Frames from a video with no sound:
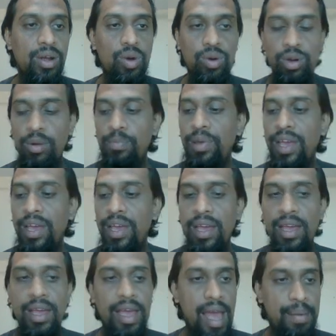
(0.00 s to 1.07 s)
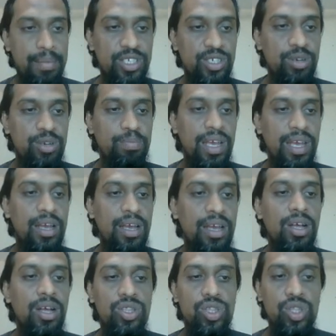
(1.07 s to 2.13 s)
Google Pay, Amazon Pay,
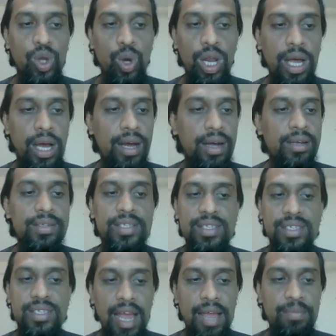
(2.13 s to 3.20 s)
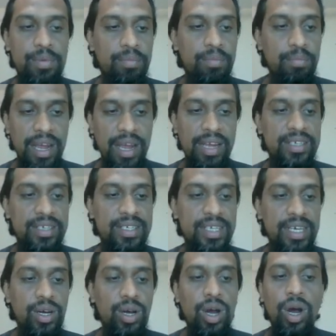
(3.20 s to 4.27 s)
Dola, Stripe,
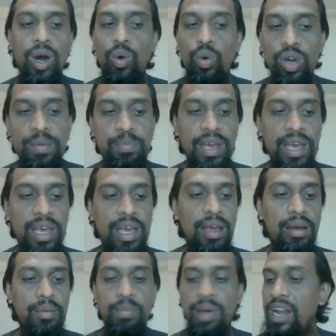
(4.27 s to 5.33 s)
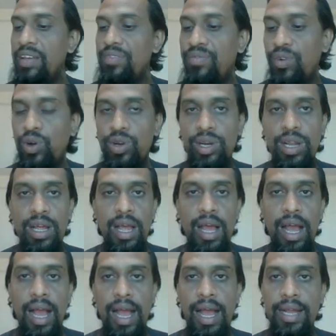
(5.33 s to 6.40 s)
Braintree, WePay, Verifone,
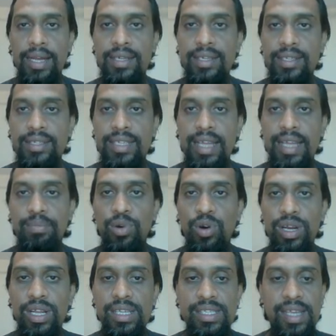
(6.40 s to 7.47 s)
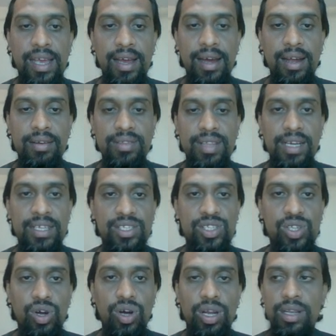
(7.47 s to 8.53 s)
and some more is here that is
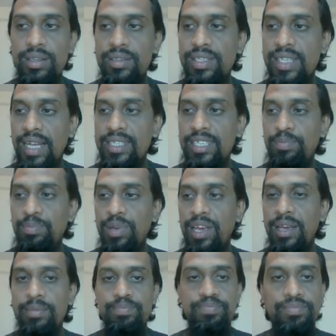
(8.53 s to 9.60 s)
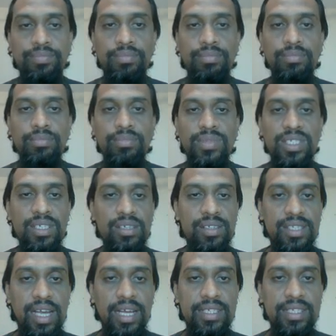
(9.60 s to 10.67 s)
called Sajipay,
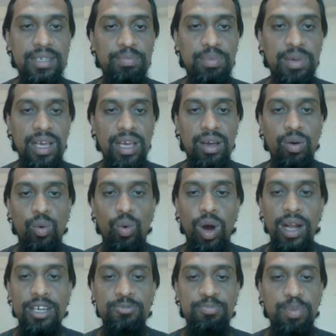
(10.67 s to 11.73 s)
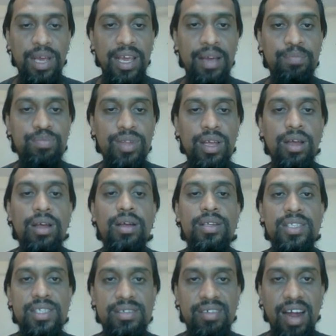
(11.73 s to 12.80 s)
WorldPay,
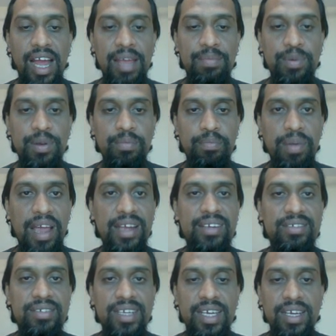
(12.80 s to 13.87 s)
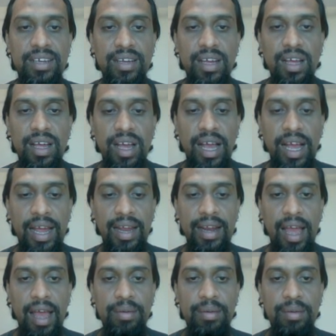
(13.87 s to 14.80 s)
Stripe, Braintree, and